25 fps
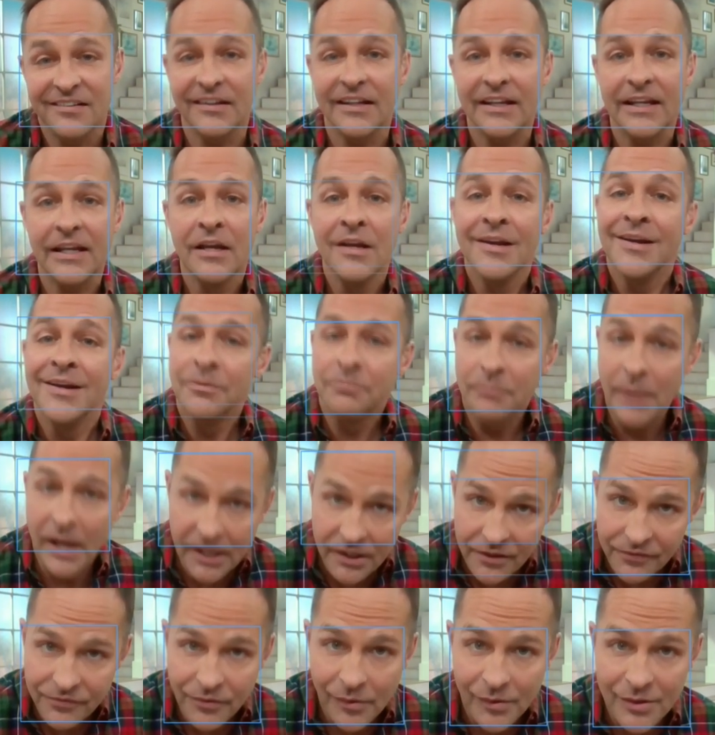Microphone
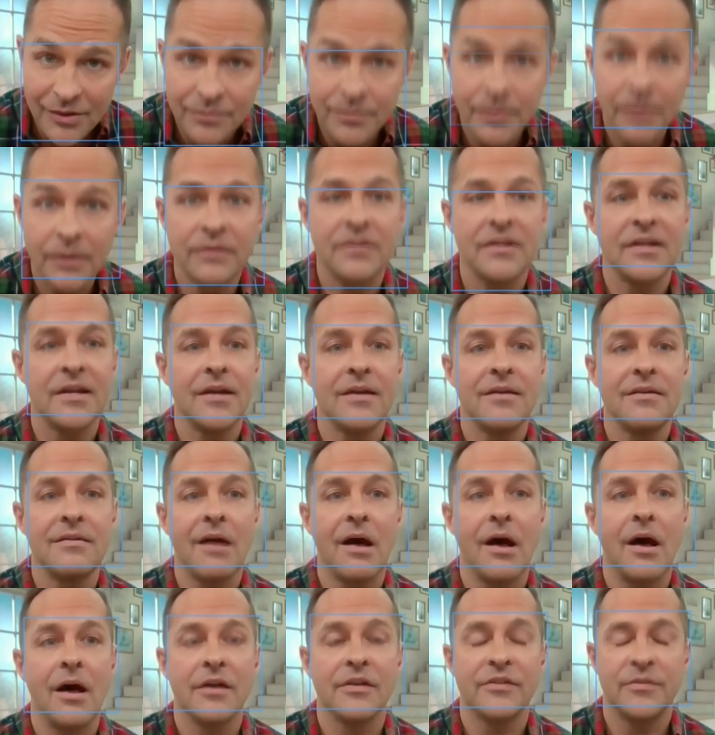is built in, uh,
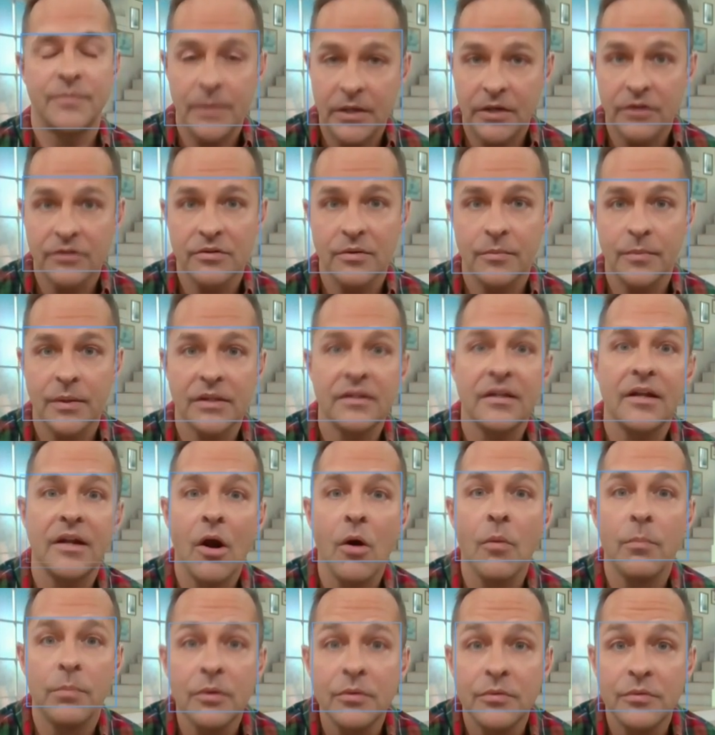speakers are built in. Oh,
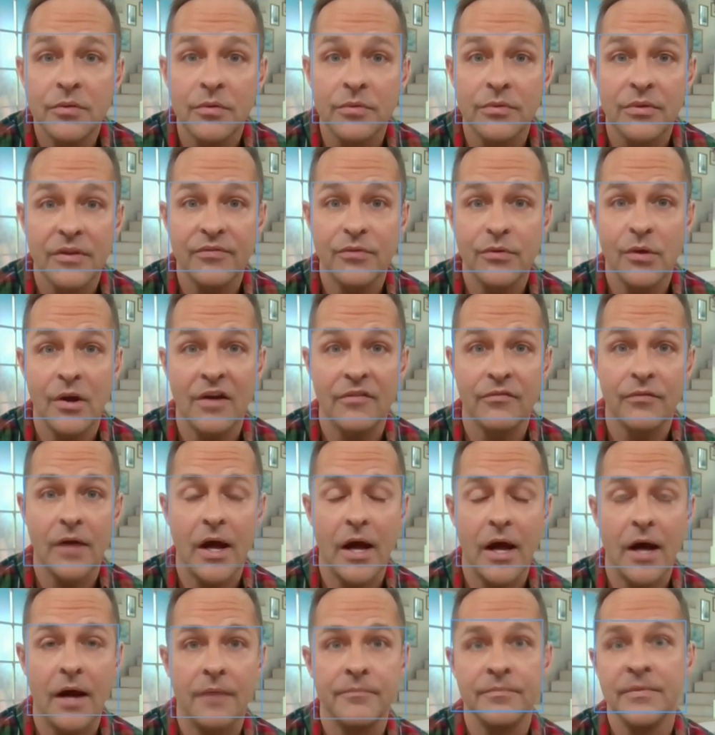Bluetooth. If you have uh,
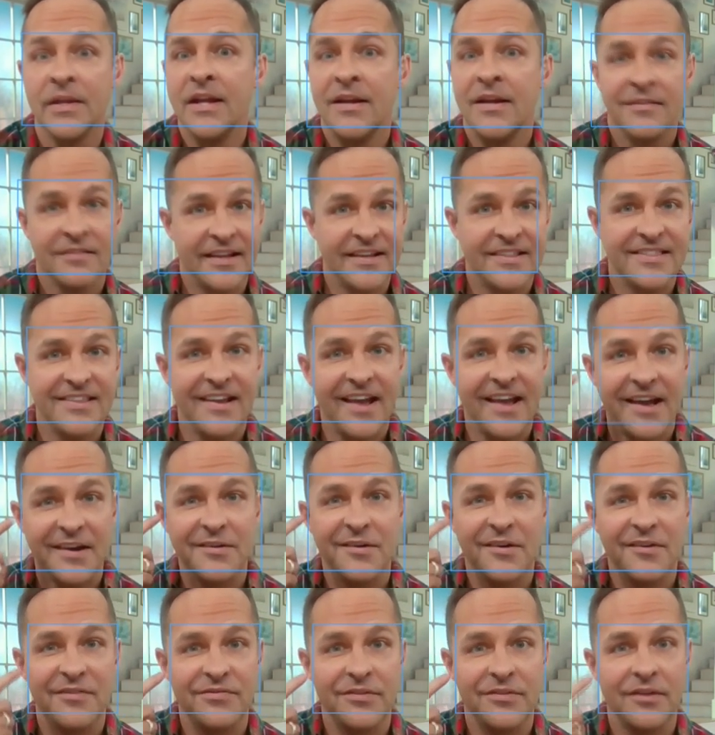like the, I don't know if,
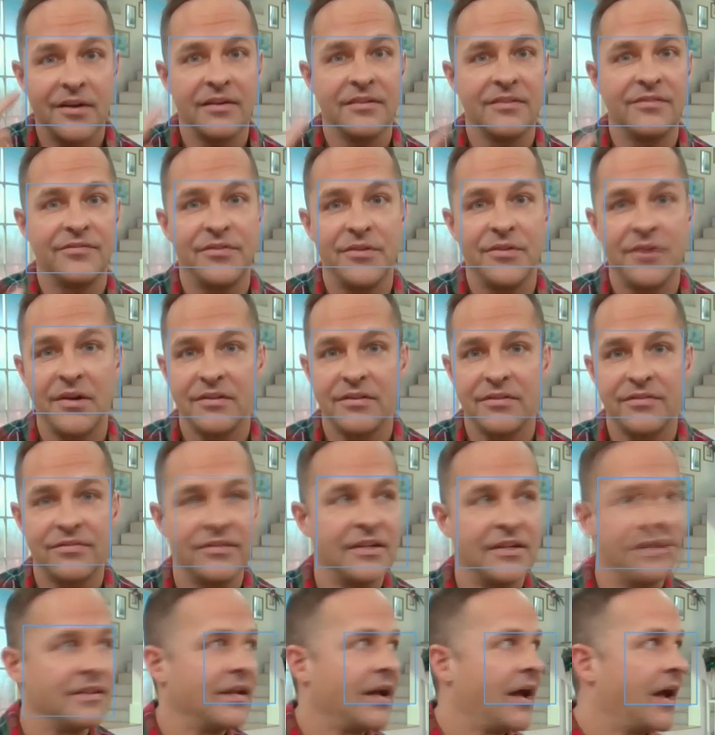if you guys have seen the
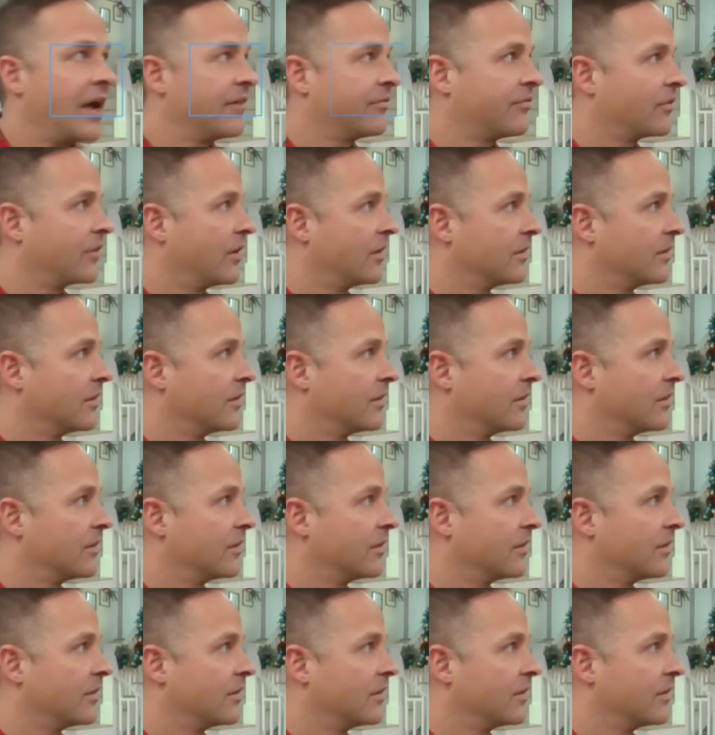iFrogs.